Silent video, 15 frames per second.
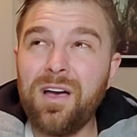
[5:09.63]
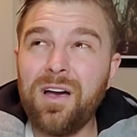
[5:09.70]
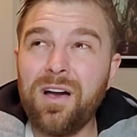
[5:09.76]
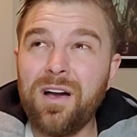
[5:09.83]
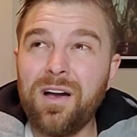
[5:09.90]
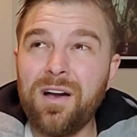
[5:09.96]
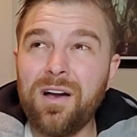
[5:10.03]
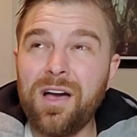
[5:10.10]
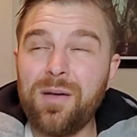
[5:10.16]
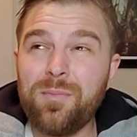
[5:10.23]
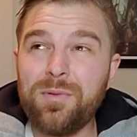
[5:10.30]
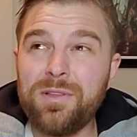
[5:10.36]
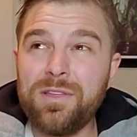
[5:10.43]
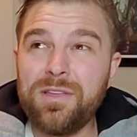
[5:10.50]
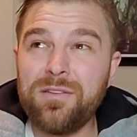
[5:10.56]
I
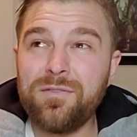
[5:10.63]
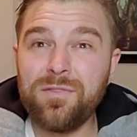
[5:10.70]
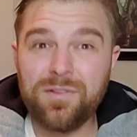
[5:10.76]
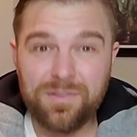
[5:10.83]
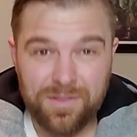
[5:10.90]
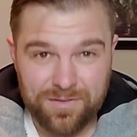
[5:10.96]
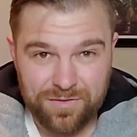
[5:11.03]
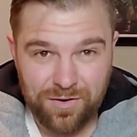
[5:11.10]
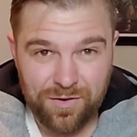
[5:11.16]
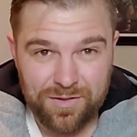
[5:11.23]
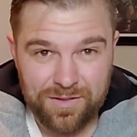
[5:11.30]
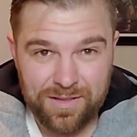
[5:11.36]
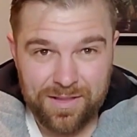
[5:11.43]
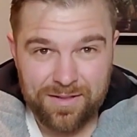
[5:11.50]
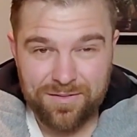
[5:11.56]
believe, the Atari
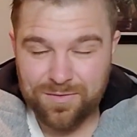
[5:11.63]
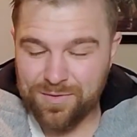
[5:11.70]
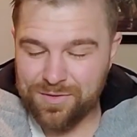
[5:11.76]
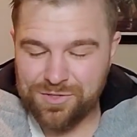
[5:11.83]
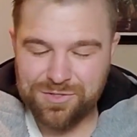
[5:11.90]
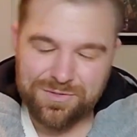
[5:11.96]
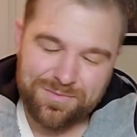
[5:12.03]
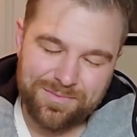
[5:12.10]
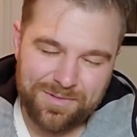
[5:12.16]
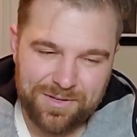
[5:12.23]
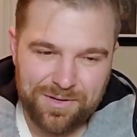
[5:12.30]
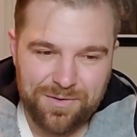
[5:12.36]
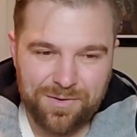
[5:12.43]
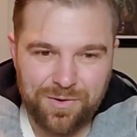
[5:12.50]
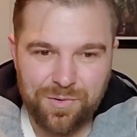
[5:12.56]
Lynx, which, you
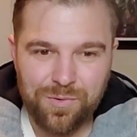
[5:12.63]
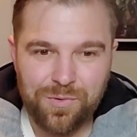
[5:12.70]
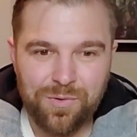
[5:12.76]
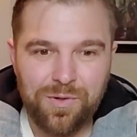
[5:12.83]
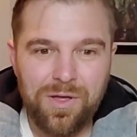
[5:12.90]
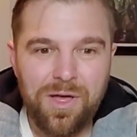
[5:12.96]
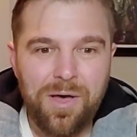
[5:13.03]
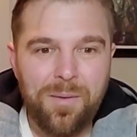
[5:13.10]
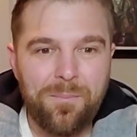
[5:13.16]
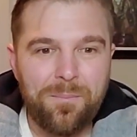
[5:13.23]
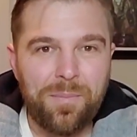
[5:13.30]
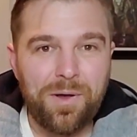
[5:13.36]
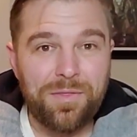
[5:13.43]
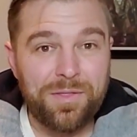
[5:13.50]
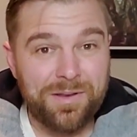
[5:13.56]
know, cool,
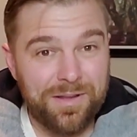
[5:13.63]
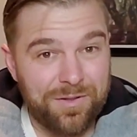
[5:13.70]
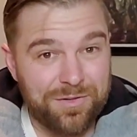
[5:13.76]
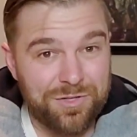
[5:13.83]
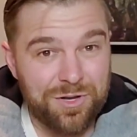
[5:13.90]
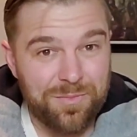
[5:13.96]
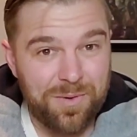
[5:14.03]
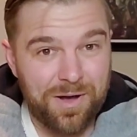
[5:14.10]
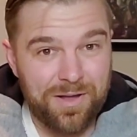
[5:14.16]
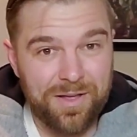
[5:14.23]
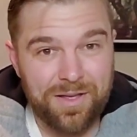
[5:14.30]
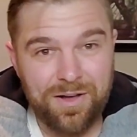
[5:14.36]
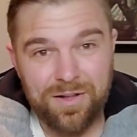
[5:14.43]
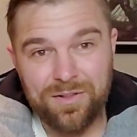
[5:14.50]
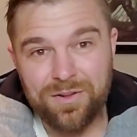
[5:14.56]
but the Neo Geo Pocket
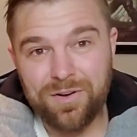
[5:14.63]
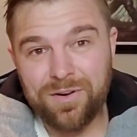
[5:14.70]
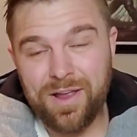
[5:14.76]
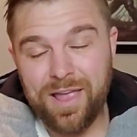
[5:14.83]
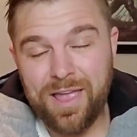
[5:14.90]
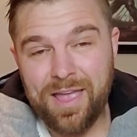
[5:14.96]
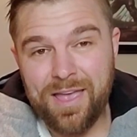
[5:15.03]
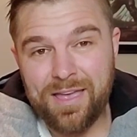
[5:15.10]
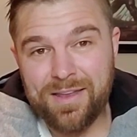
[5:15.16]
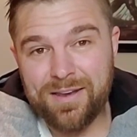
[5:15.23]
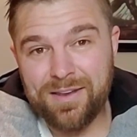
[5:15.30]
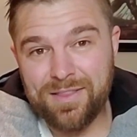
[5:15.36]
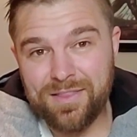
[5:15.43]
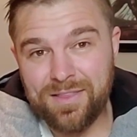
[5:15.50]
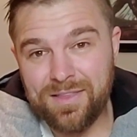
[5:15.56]
Color
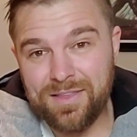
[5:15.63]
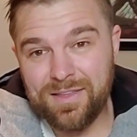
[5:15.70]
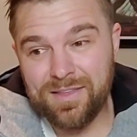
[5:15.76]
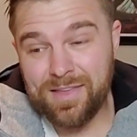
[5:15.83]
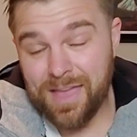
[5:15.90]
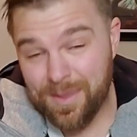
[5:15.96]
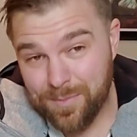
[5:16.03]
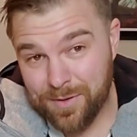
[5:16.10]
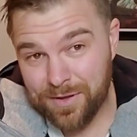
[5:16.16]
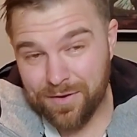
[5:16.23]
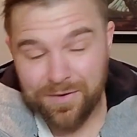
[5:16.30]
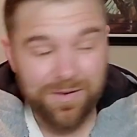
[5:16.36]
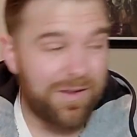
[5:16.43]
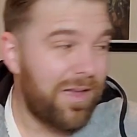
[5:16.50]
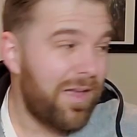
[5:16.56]
and the Game Gear.